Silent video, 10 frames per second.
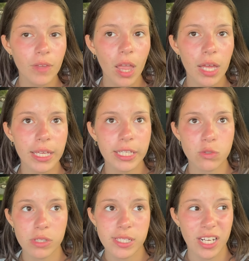he gets
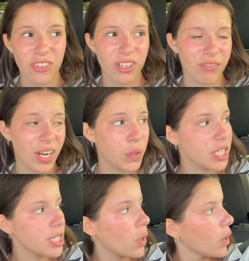really scared during
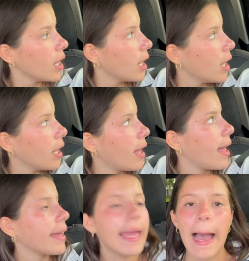fireworks. So
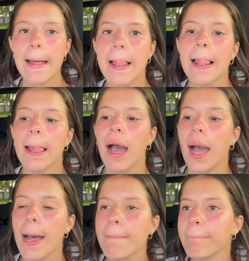yeah,
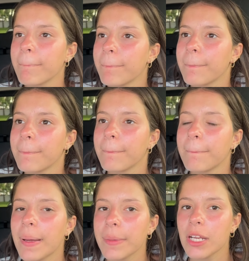I'm
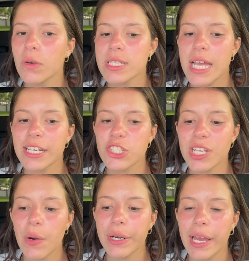gonna go inside and
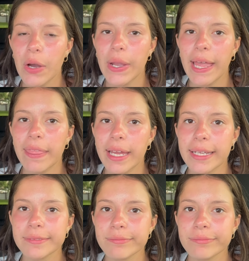shower now and
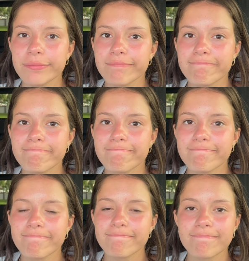then
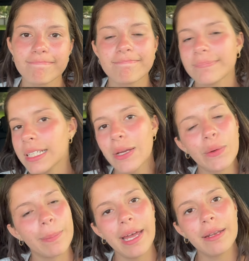go
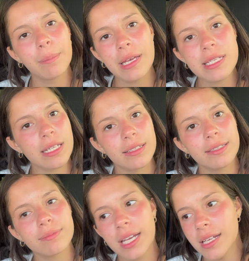to bed, basically,
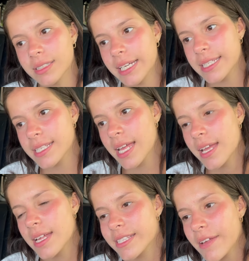because it's
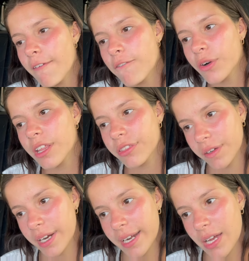7:43
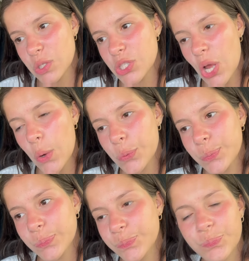right now. So
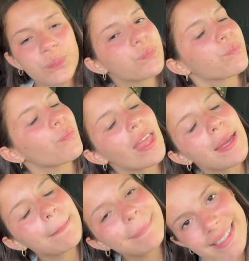
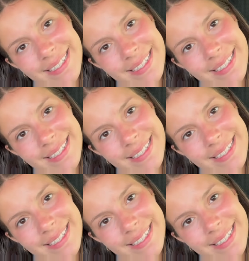peace